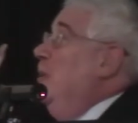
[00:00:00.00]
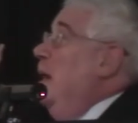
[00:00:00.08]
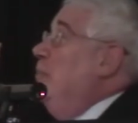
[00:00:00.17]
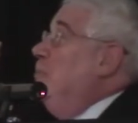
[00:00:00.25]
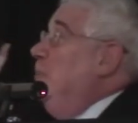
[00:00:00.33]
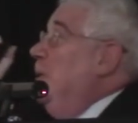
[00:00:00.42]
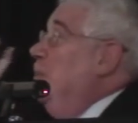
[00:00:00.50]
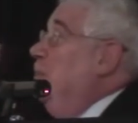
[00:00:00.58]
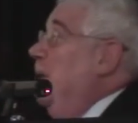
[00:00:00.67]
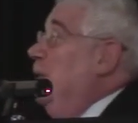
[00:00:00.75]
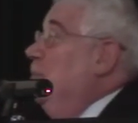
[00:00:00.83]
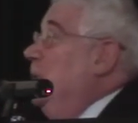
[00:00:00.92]
about Pier
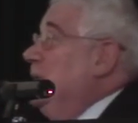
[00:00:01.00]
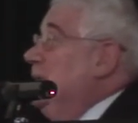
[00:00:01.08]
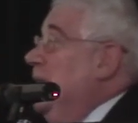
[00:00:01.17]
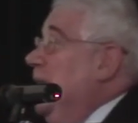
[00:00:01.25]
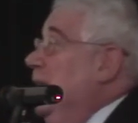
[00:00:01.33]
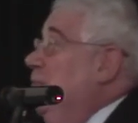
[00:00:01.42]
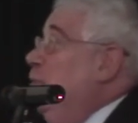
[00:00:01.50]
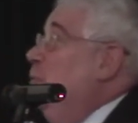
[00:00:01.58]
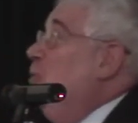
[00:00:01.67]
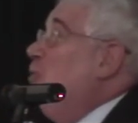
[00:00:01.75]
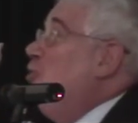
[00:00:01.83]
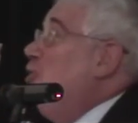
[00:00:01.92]
Paolo Pasolini if you
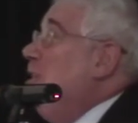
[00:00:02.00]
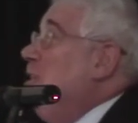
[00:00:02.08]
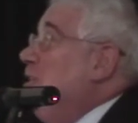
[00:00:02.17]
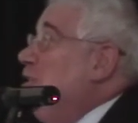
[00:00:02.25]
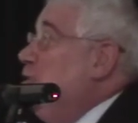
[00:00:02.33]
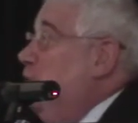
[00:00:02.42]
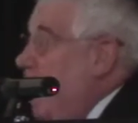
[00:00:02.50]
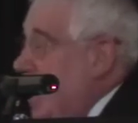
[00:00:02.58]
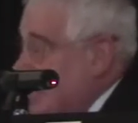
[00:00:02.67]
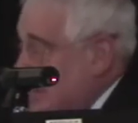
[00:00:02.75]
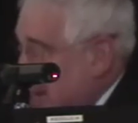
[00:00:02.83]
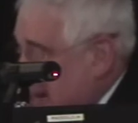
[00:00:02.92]
were Jesus Christ.